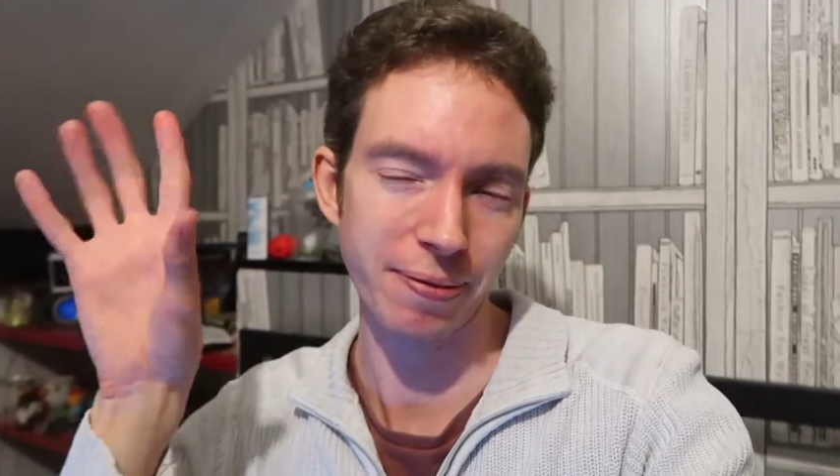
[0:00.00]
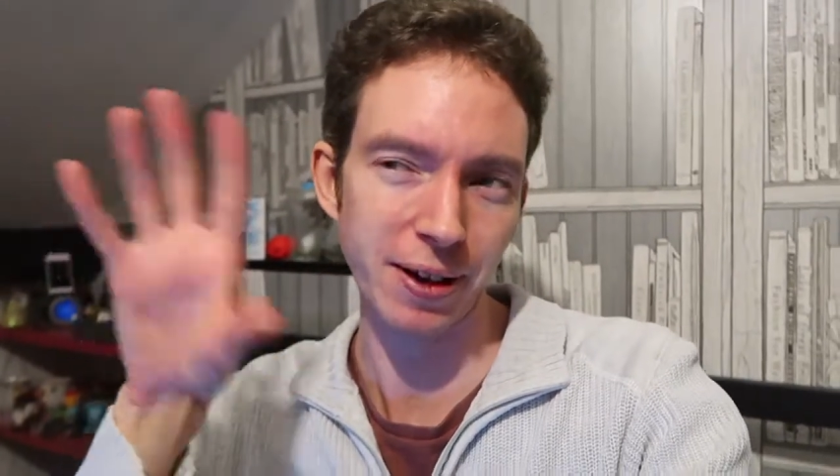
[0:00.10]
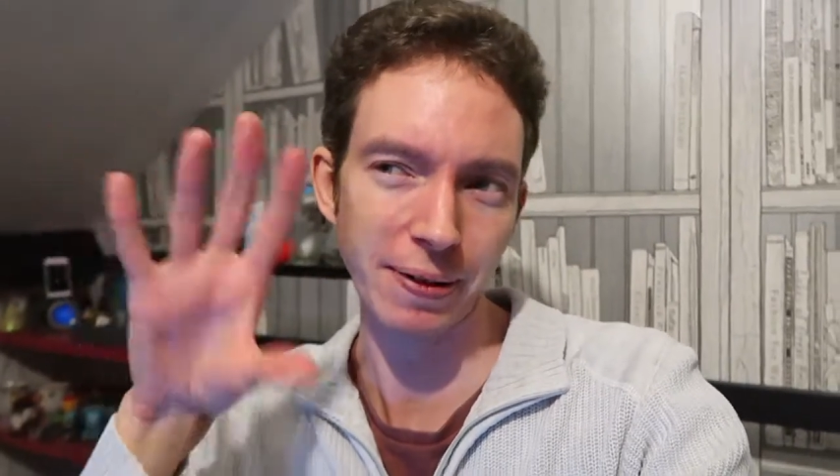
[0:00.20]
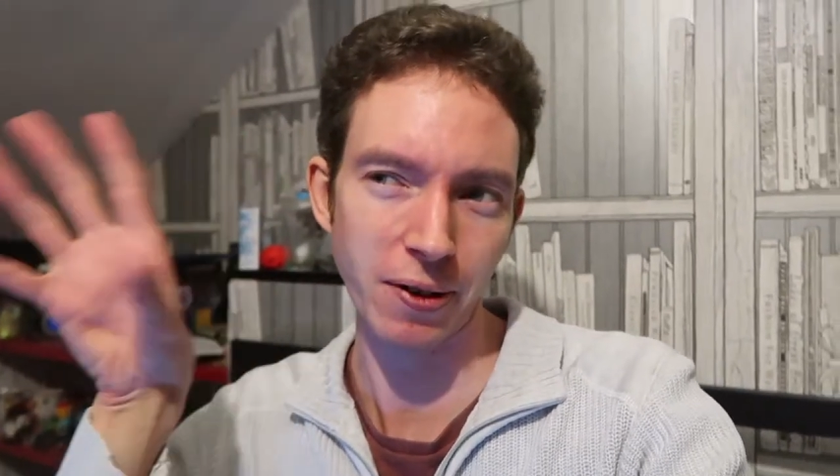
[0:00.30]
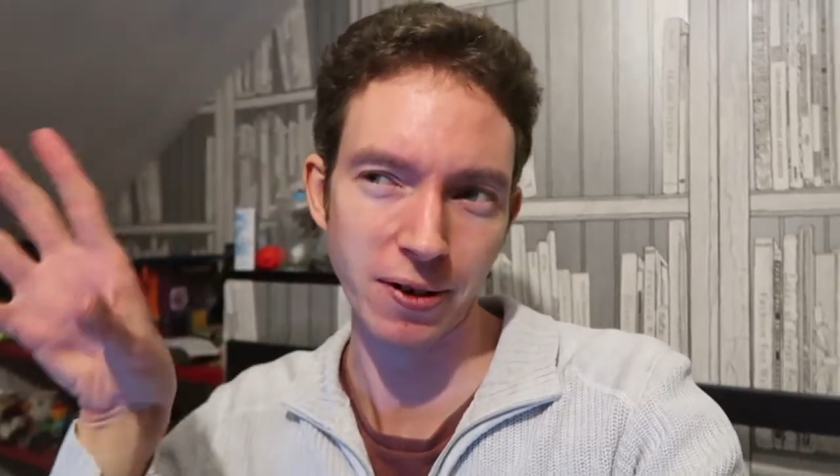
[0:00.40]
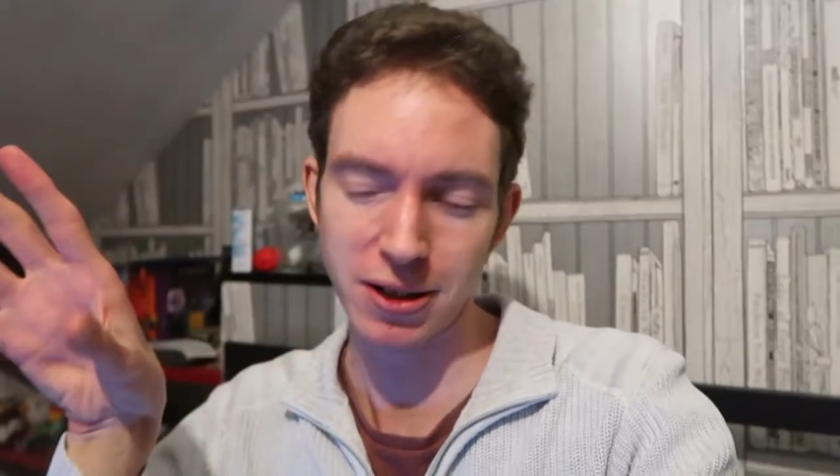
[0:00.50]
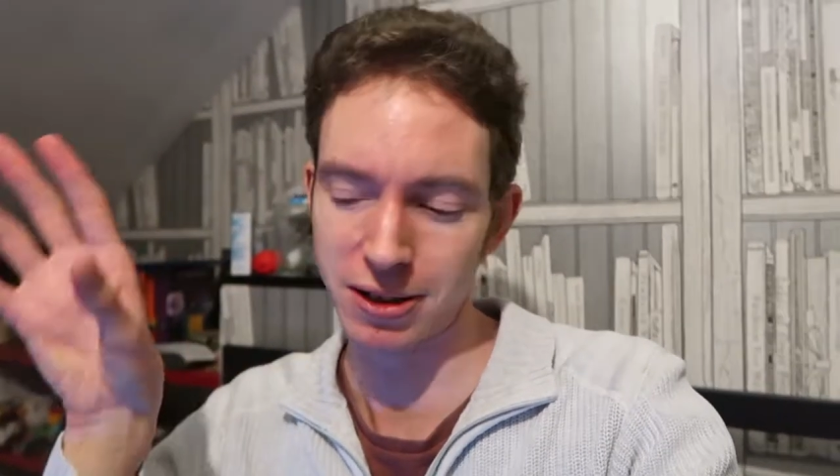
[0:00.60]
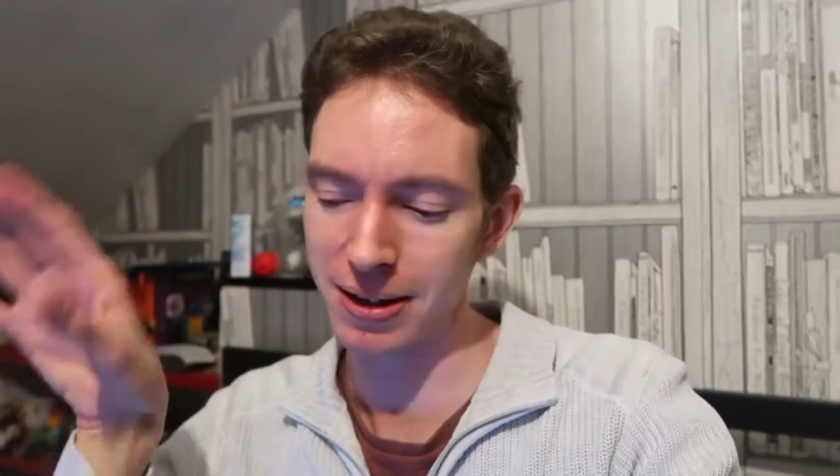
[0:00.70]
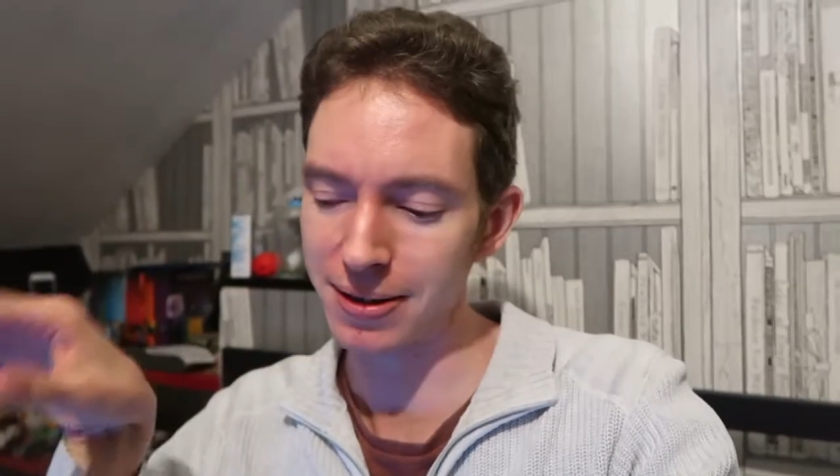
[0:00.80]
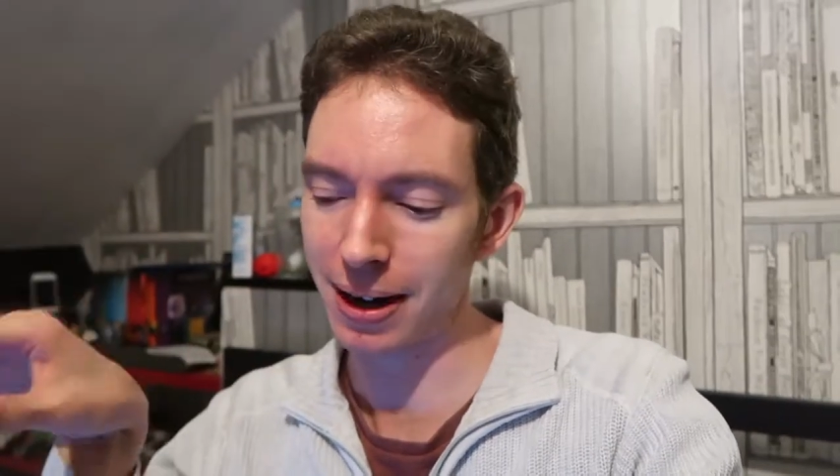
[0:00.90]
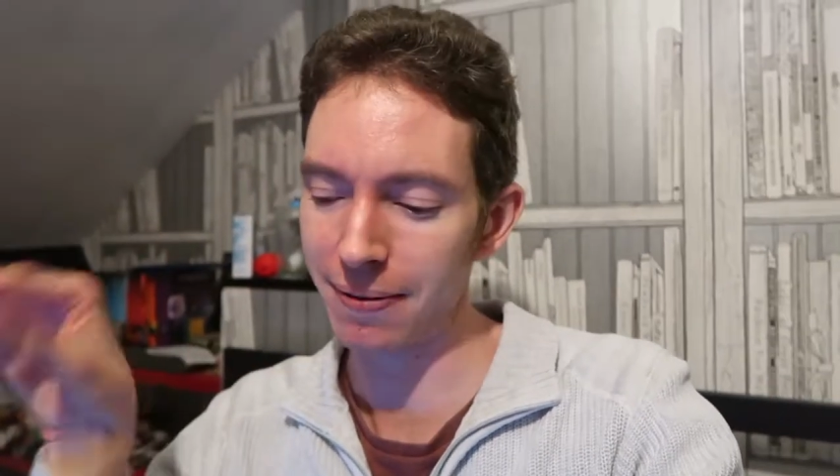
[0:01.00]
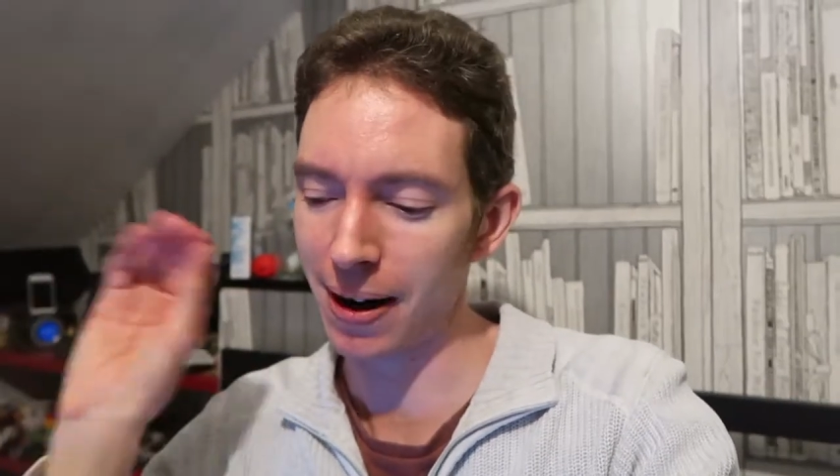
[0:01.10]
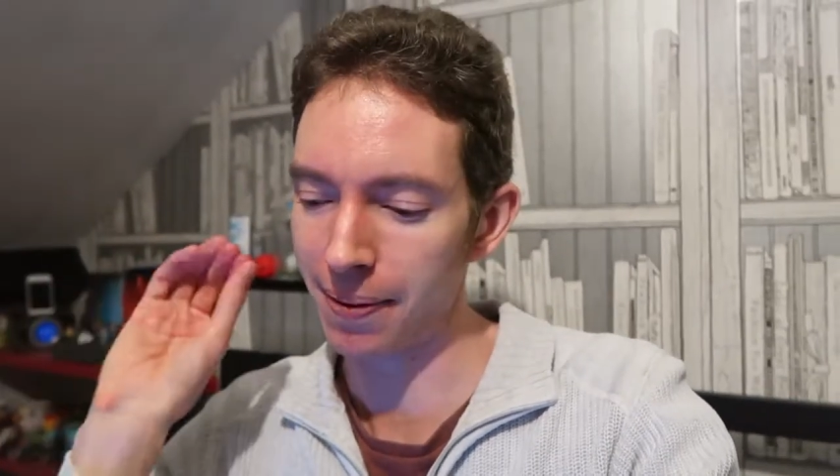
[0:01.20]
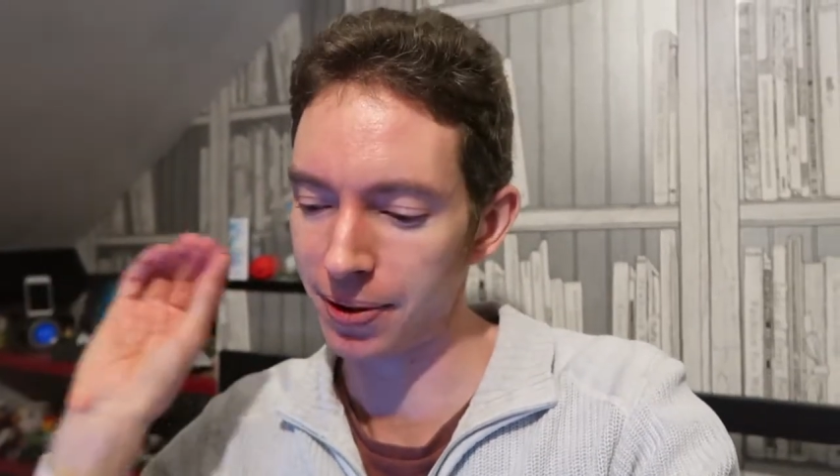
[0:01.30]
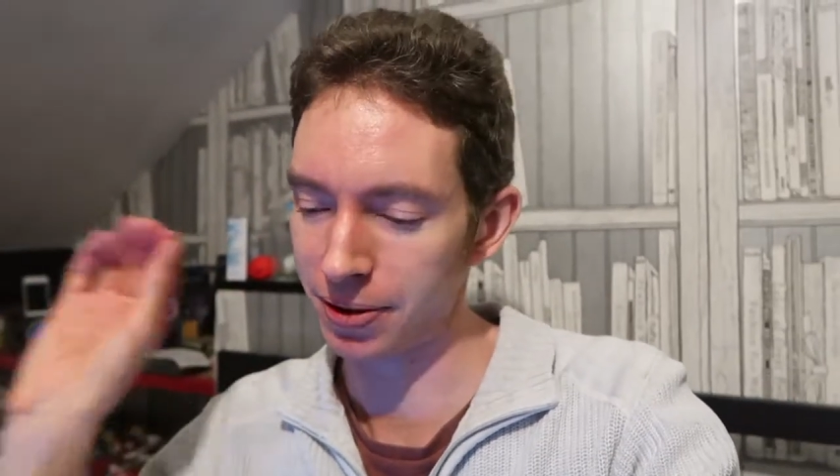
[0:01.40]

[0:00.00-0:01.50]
this footage this time rather